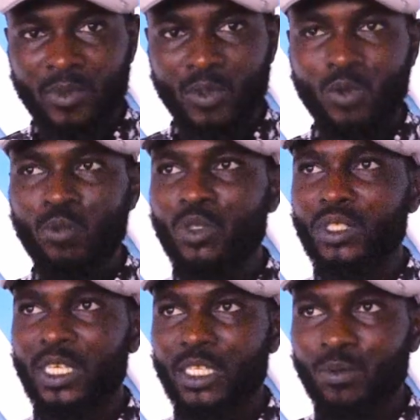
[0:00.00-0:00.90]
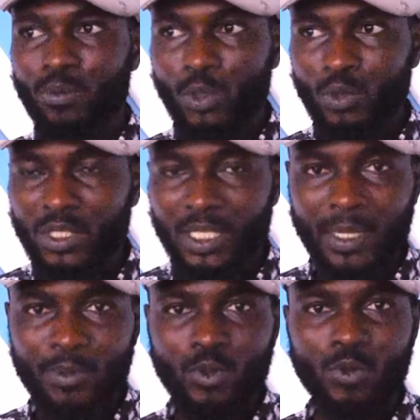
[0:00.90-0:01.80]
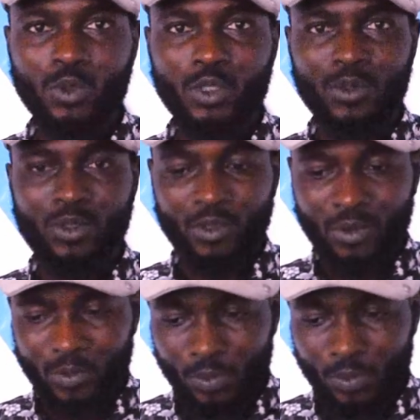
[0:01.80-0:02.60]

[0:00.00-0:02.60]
So we must take the bold steps, we must